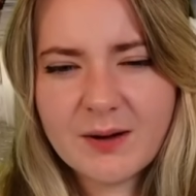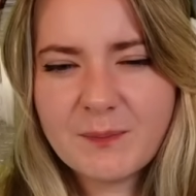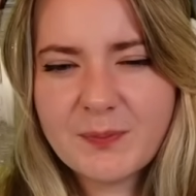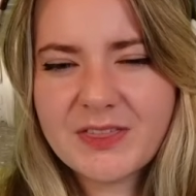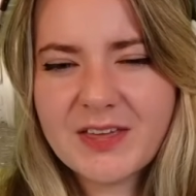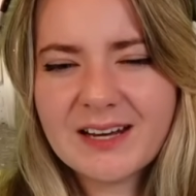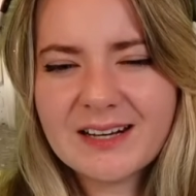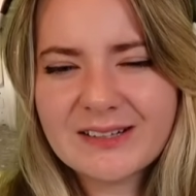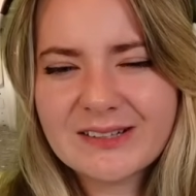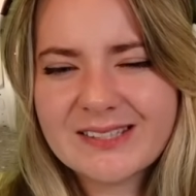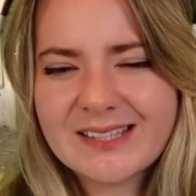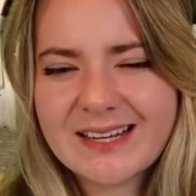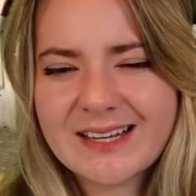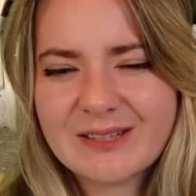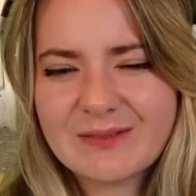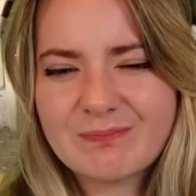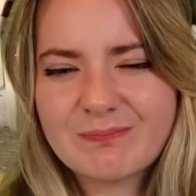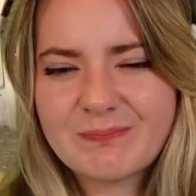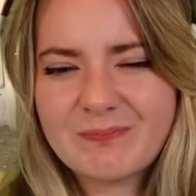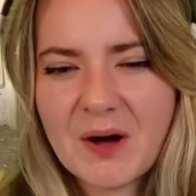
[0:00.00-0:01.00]
But that looks like
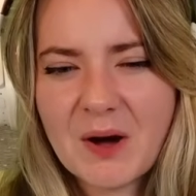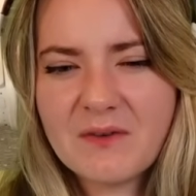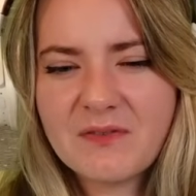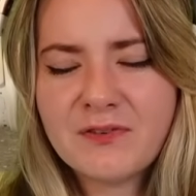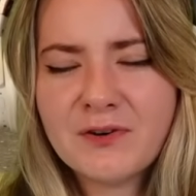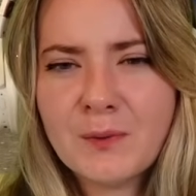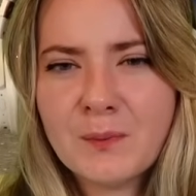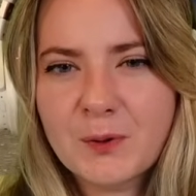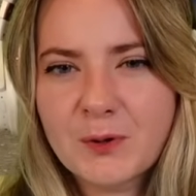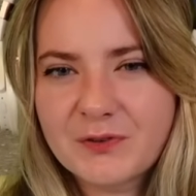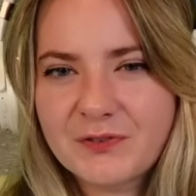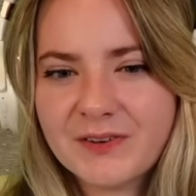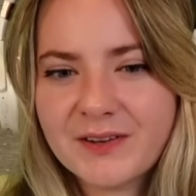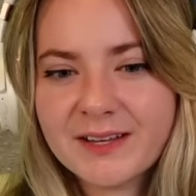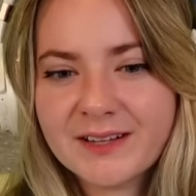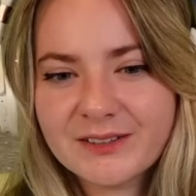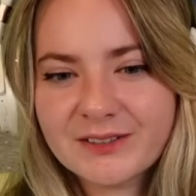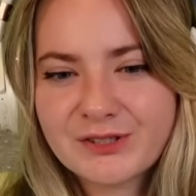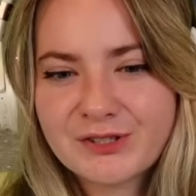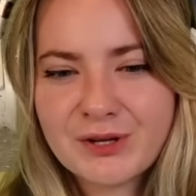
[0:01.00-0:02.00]
a football
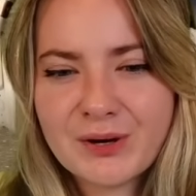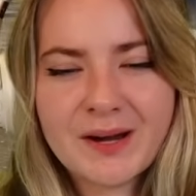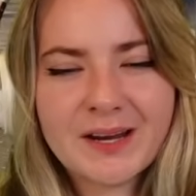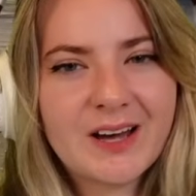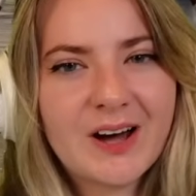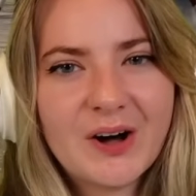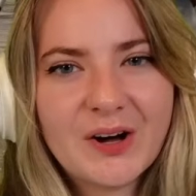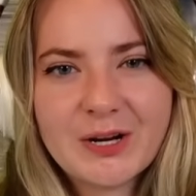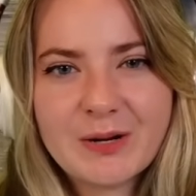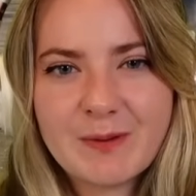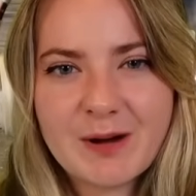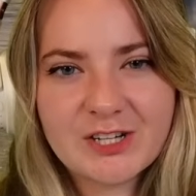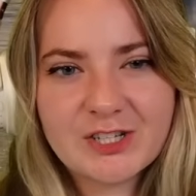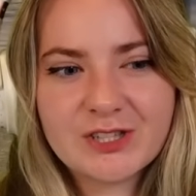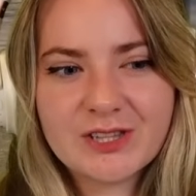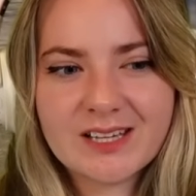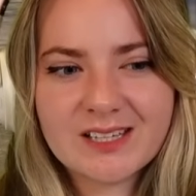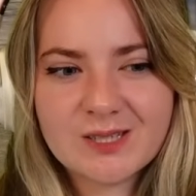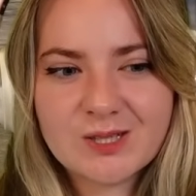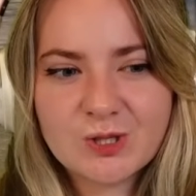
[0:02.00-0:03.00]
field. So I can't imagine
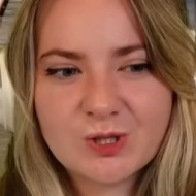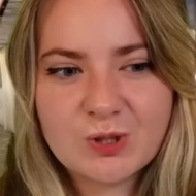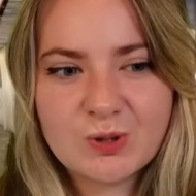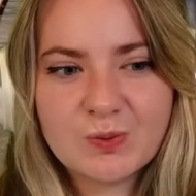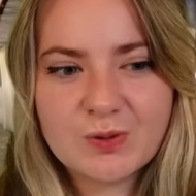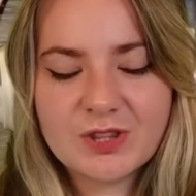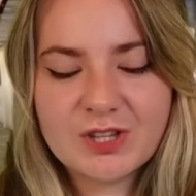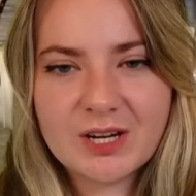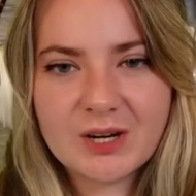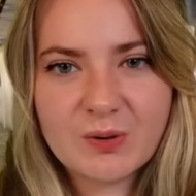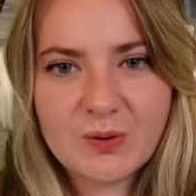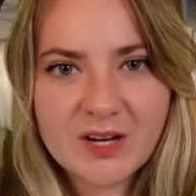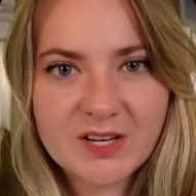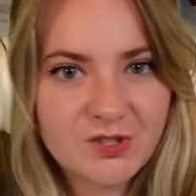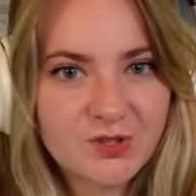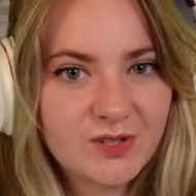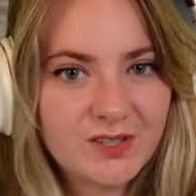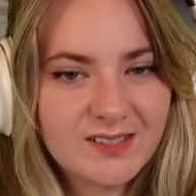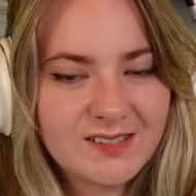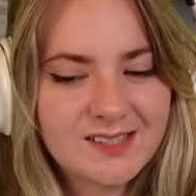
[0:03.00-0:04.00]
that's to do with the
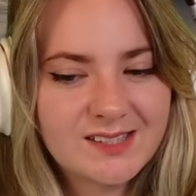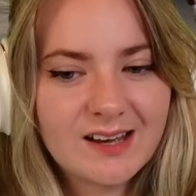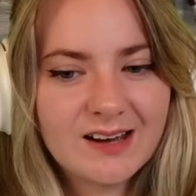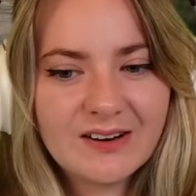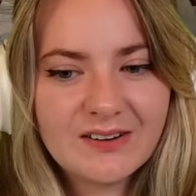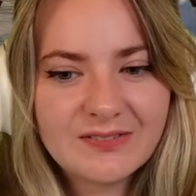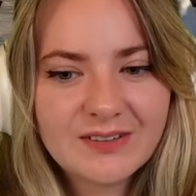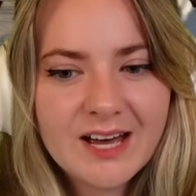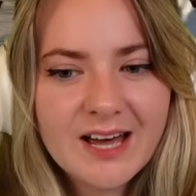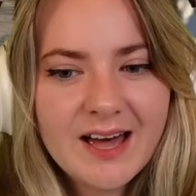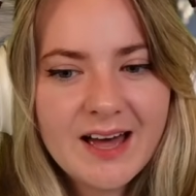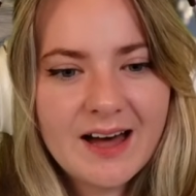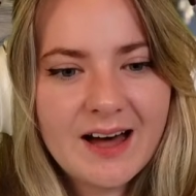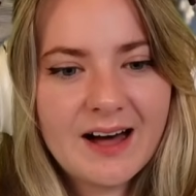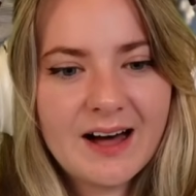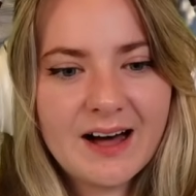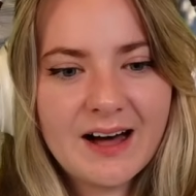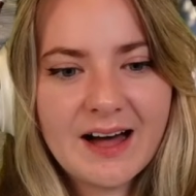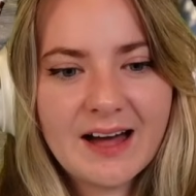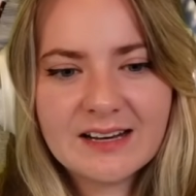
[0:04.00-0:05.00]
equestrian stuff.
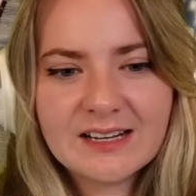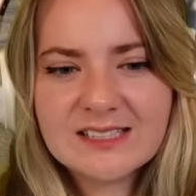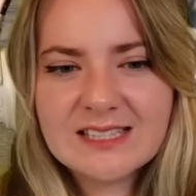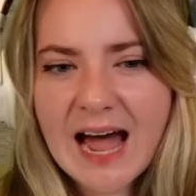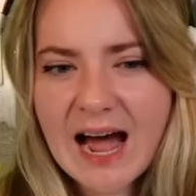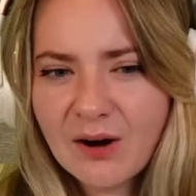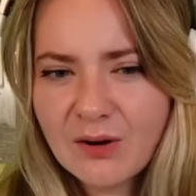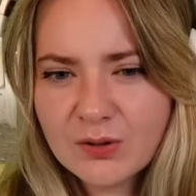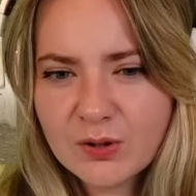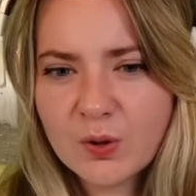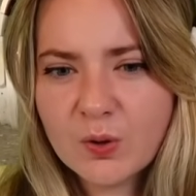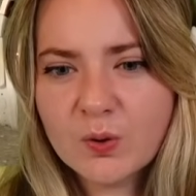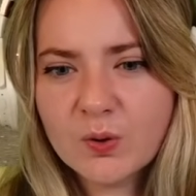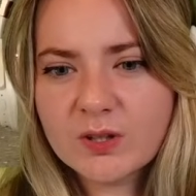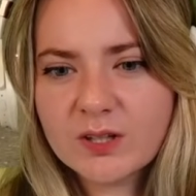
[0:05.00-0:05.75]
And a town hall.